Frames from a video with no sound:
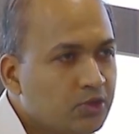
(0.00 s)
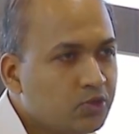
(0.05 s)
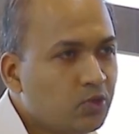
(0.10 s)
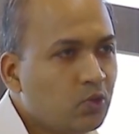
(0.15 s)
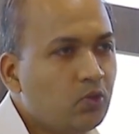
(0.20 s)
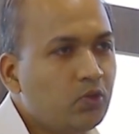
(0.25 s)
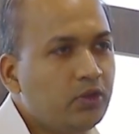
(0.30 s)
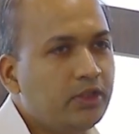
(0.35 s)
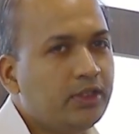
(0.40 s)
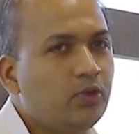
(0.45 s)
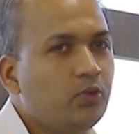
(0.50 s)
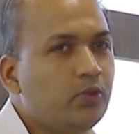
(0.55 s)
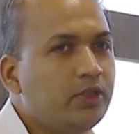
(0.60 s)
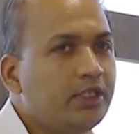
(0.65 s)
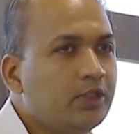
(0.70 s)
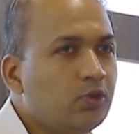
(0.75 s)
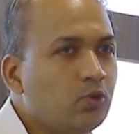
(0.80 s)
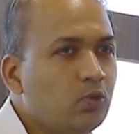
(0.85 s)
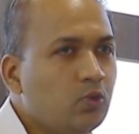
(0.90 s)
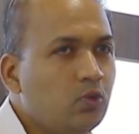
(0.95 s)
So you
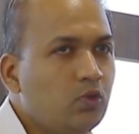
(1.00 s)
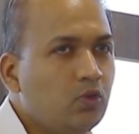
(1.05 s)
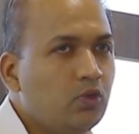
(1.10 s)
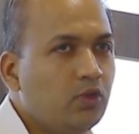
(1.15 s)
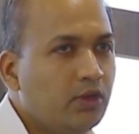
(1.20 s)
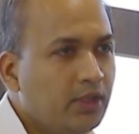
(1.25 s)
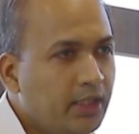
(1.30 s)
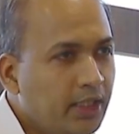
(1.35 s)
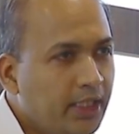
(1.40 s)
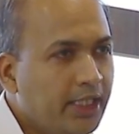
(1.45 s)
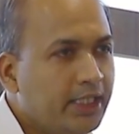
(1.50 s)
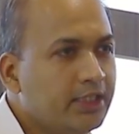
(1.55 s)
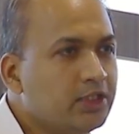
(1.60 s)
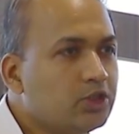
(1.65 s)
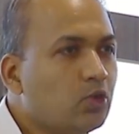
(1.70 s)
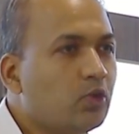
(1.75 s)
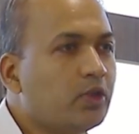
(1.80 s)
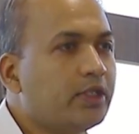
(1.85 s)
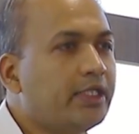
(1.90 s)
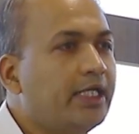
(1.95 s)
need to
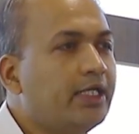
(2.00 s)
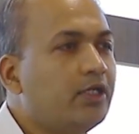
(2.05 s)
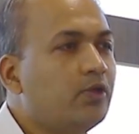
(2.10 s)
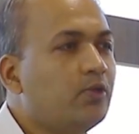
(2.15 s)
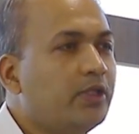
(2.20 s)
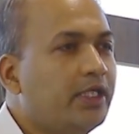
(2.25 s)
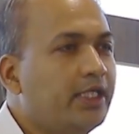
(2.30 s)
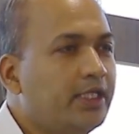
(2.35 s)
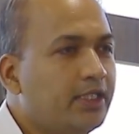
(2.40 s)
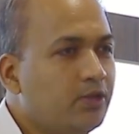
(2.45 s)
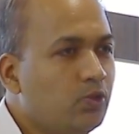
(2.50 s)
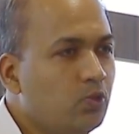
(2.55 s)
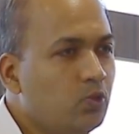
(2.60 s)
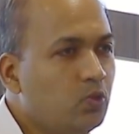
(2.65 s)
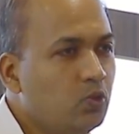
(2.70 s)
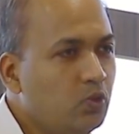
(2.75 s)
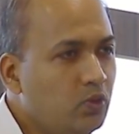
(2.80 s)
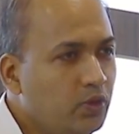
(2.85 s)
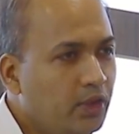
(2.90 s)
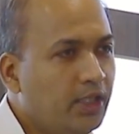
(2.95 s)
ensure that that
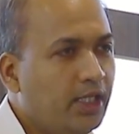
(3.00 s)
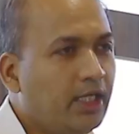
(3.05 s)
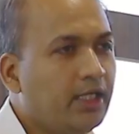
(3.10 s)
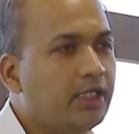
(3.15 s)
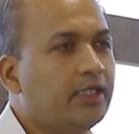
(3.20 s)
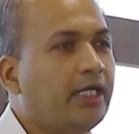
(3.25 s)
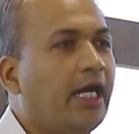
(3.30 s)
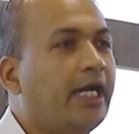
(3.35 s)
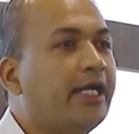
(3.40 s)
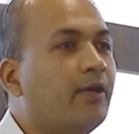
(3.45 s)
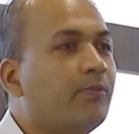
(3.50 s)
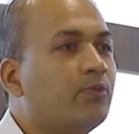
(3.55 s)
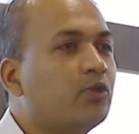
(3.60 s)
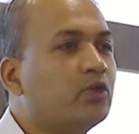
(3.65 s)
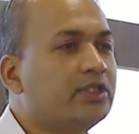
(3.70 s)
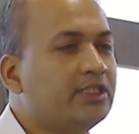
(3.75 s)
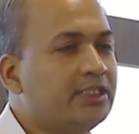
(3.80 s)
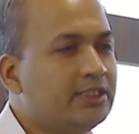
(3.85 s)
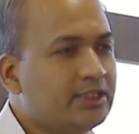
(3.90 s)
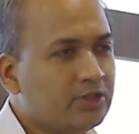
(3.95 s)
you adapt
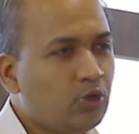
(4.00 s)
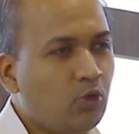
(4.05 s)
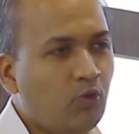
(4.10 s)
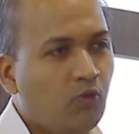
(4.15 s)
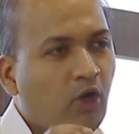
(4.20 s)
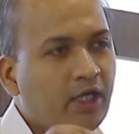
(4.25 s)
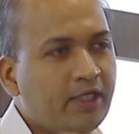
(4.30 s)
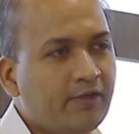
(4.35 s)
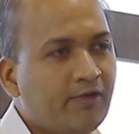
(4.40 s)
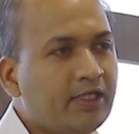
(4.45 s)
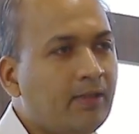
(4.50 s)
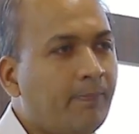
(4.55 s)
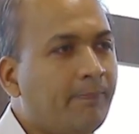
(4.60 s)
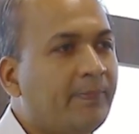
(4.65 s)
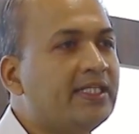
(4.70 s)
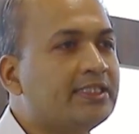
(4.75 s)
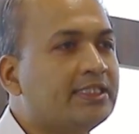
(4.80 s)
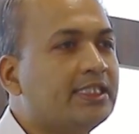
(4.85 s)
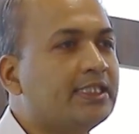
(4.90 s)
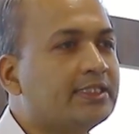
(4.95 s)
to this. So whatever the
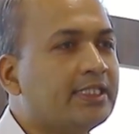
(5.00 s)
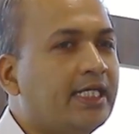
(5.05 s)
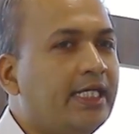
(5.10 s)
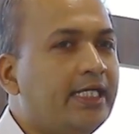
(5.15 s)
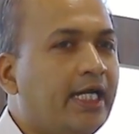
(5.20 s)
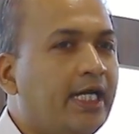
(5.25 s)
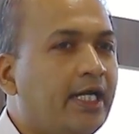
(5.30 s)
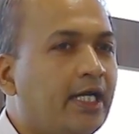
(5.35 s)
basics, right?